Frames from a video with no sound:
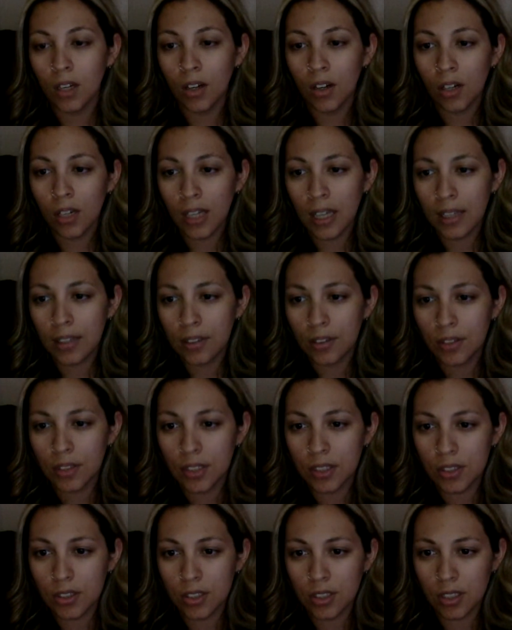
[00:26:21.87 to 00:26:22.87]
Orlando,
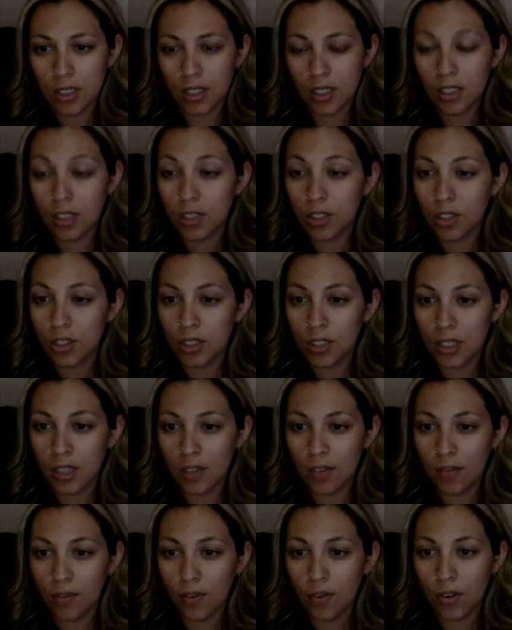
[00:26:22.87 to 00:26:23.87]

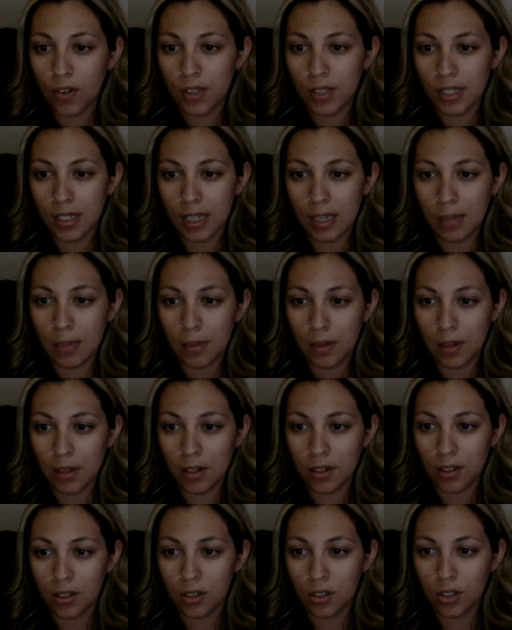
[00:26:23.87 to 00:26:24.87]
Interstate 4 is a nightmare.
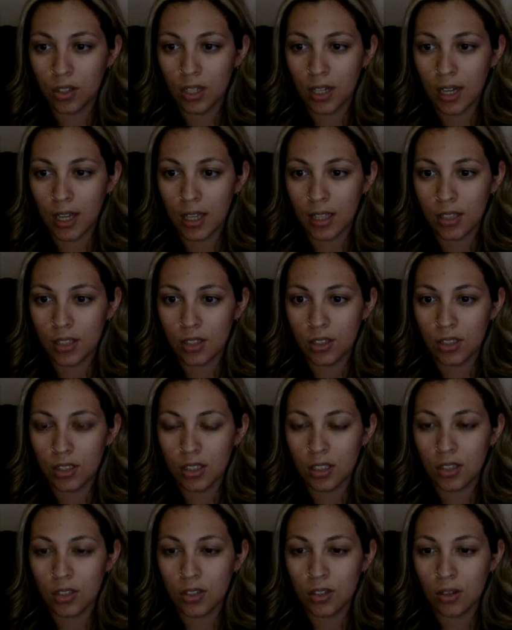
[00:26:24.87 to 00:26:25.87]
You can ask your
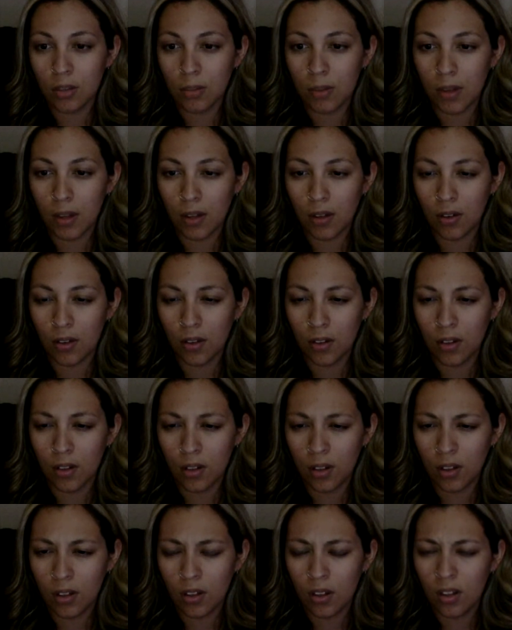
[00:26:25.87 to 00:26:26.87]
sister about,
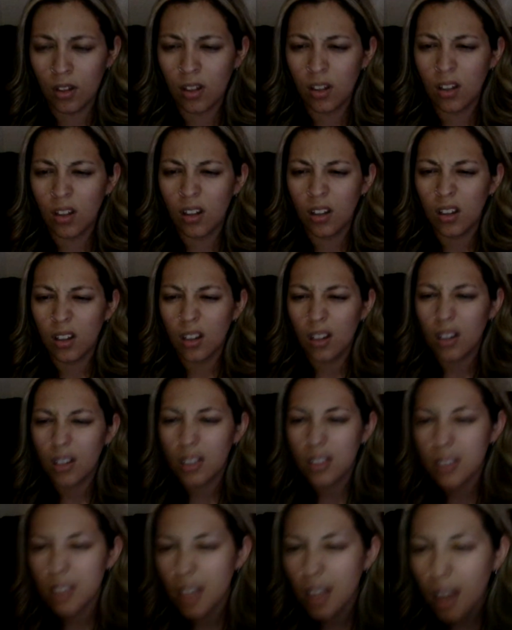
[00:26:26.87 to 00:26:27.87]

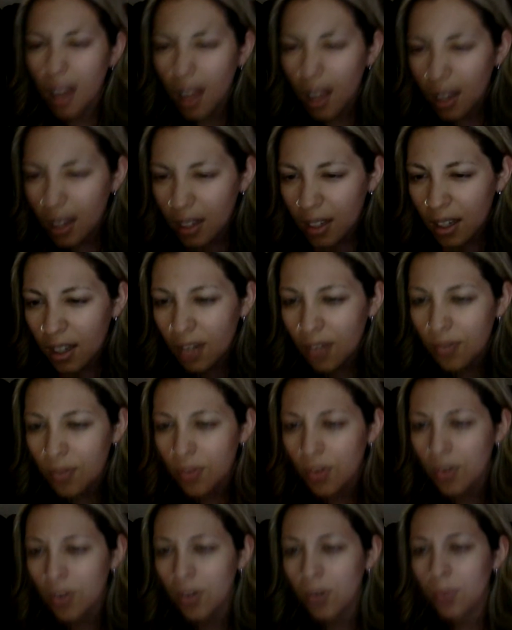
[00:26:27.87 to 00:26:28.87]
is that
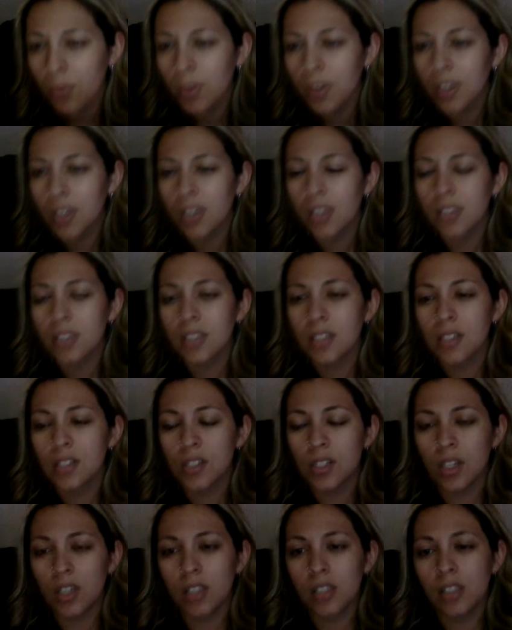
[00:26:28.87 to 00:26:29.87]
I-4 when it gets
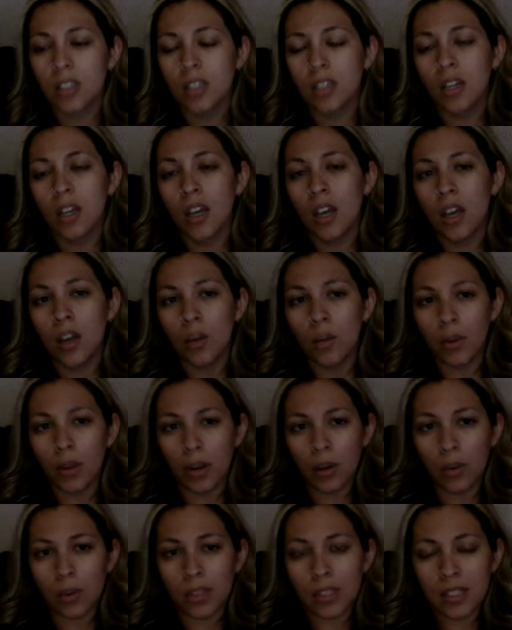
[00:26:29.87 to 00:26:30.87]
congested? When
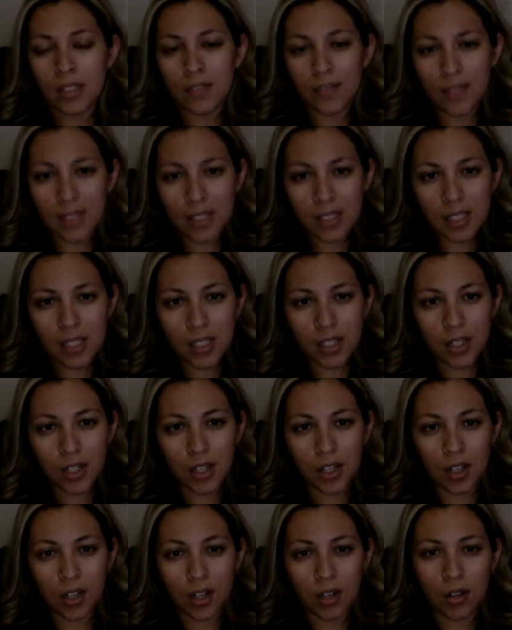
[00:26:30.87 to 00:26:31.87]
I went to visit
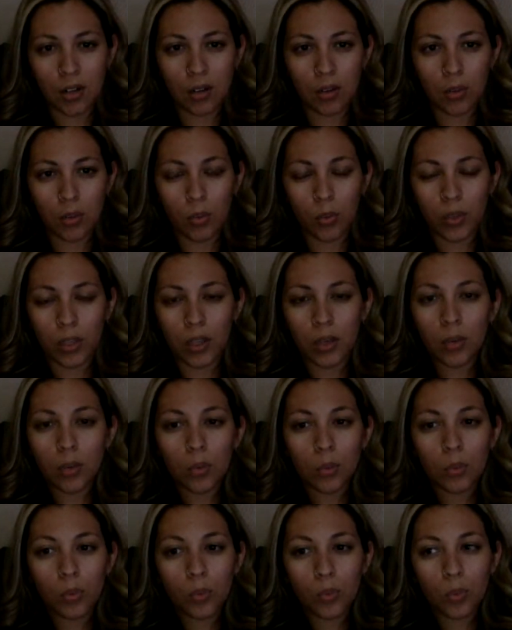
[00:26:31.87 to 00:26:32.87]
her, we
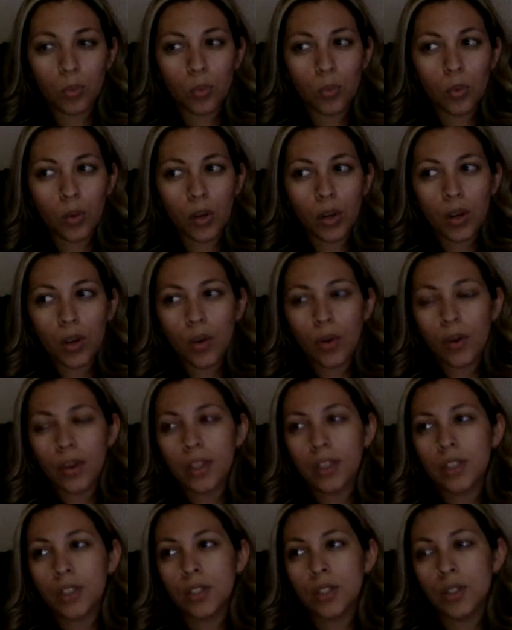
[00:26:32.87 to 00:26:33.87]
were
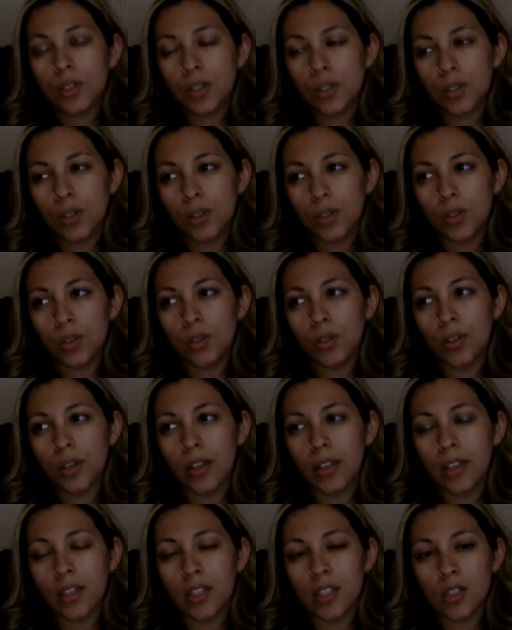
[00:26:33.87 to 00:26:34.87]
going to, I
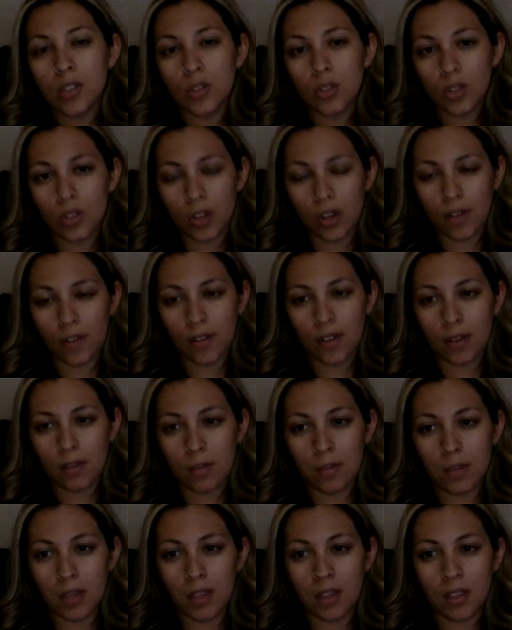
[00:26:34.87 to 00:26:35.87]
think she was driving
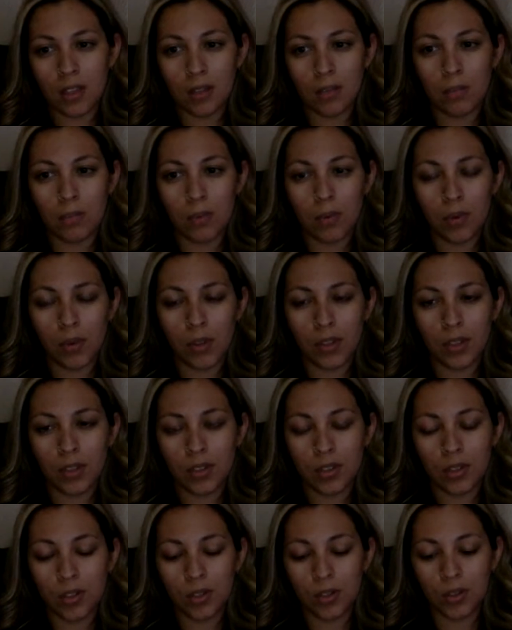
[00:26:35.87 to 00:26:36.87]
me and the boys
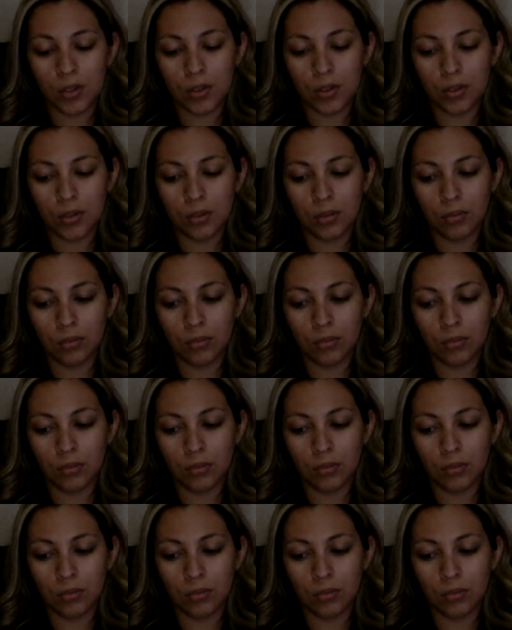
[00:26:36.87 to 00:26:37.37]
to